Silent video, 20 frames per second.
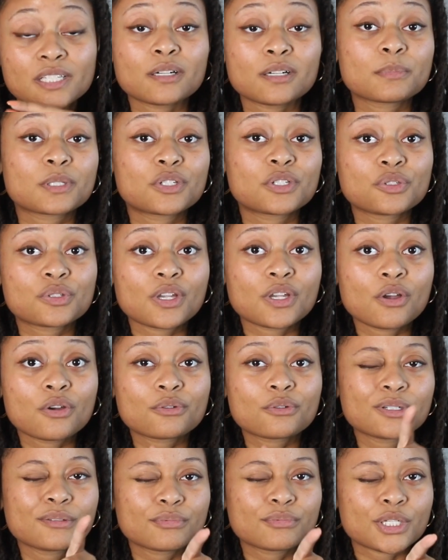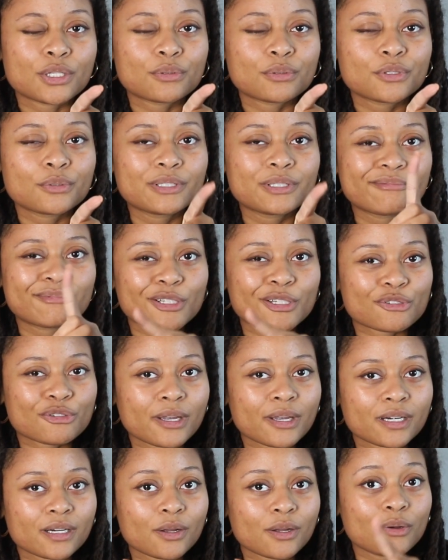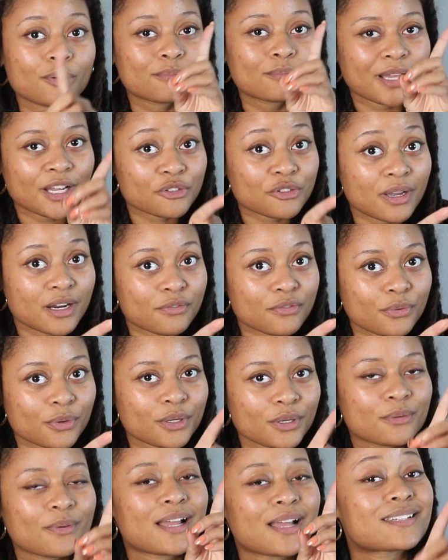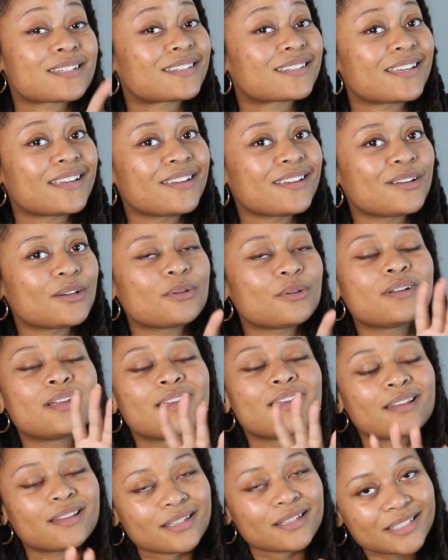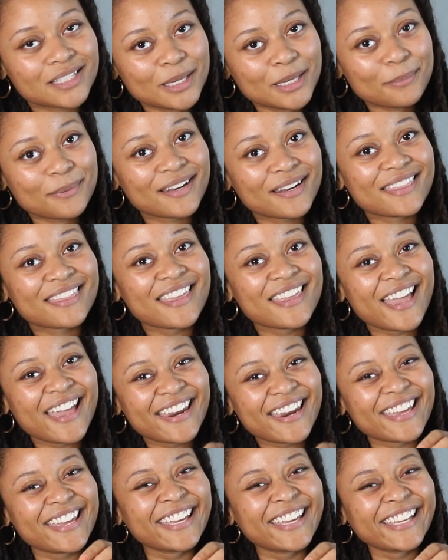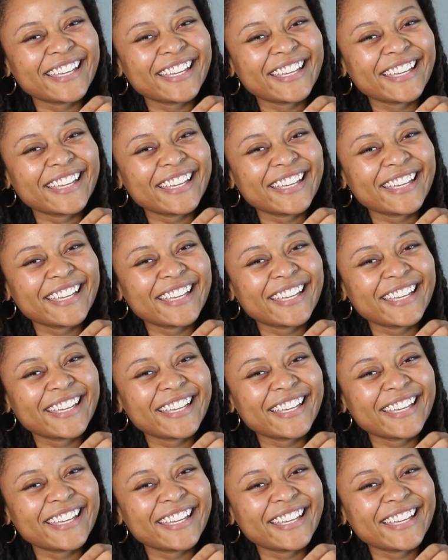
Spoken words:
terms of juicing okra, don't do it. Don't try it at home. I tried it for you. I took the L. Let's keep it at that.